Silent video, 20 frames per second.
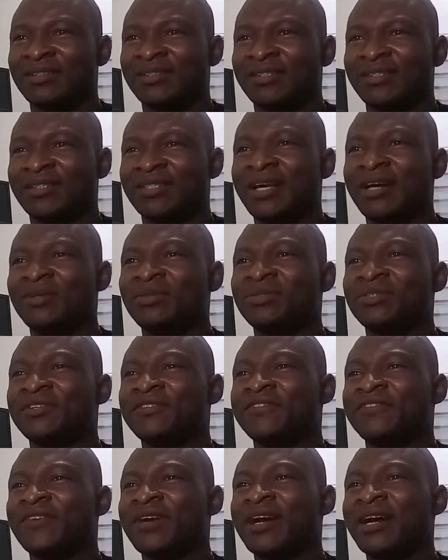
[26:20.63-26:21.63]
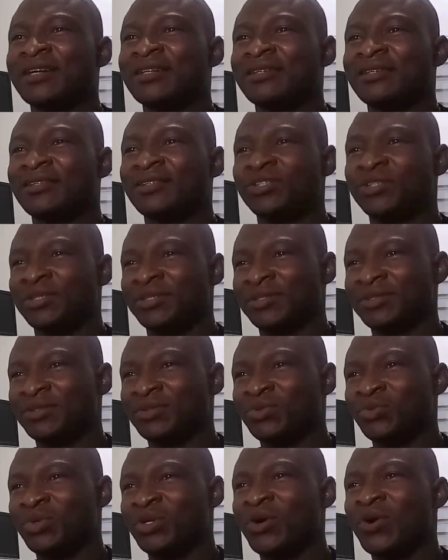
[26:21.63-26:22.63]
Sound
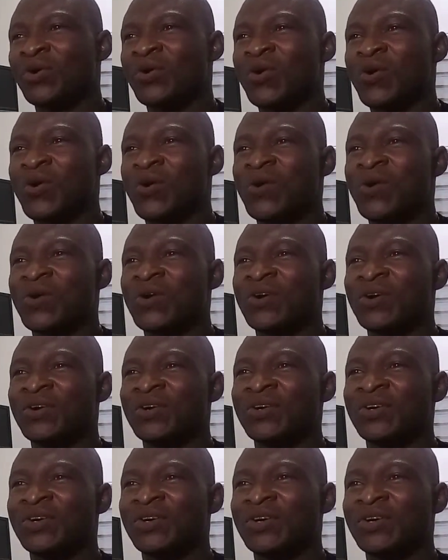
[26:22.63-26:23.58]
refraction will cause